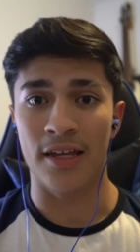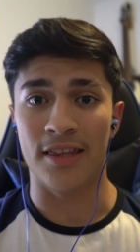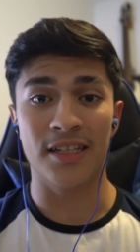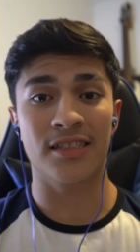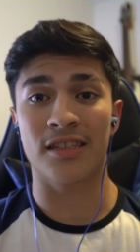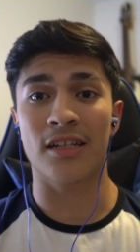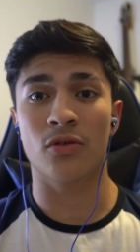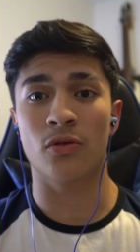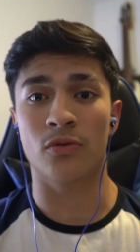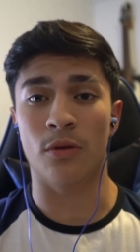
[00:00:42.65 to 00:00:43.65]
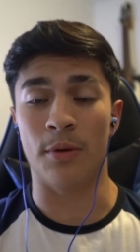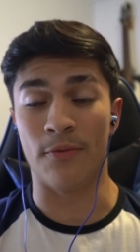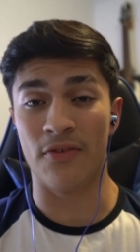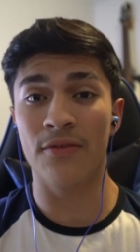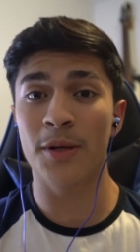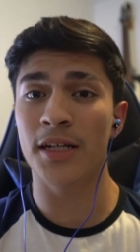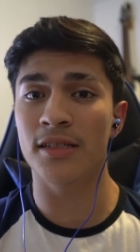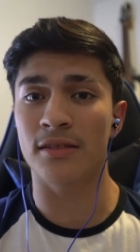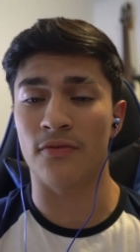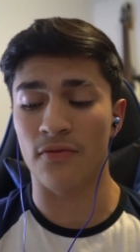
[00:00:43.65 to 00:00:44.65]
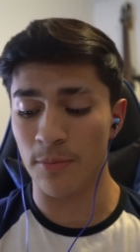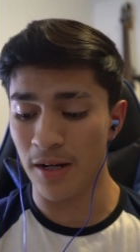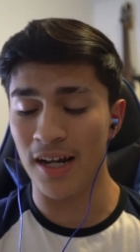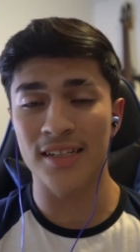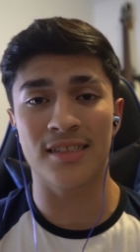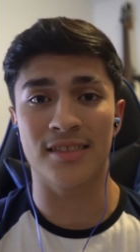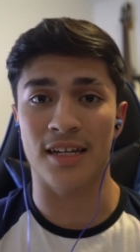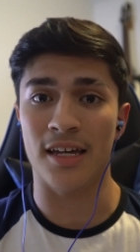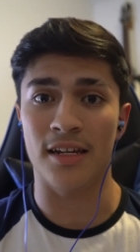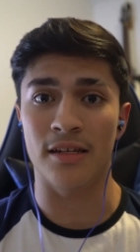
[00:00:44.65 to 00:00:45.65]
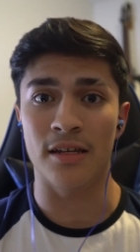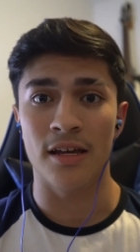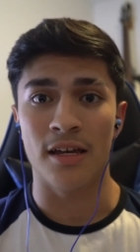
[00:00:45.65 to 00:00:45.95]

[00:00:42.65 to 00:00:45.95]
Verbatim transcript: This is not towards women. Feminist, feminized society